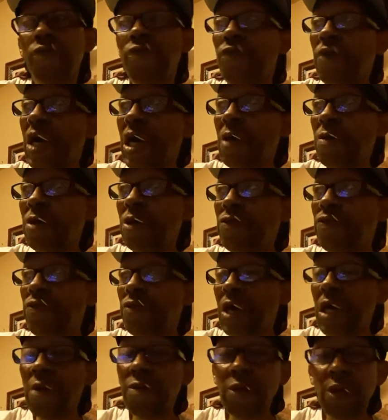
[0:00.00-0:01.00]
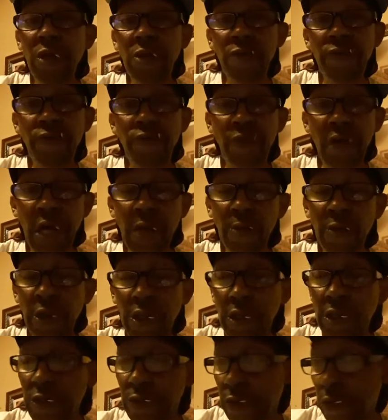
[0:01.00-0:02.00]
Family, family,
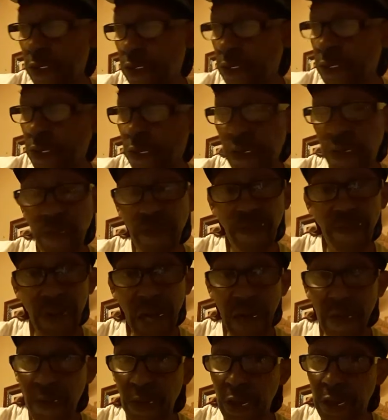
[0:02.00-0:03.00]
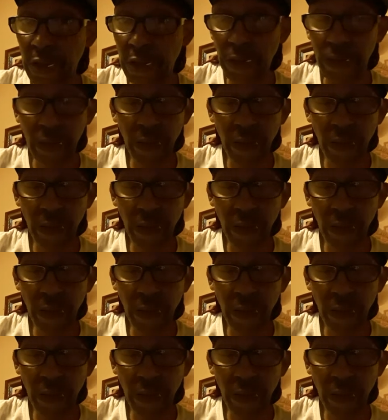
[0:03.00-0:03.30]
family, family.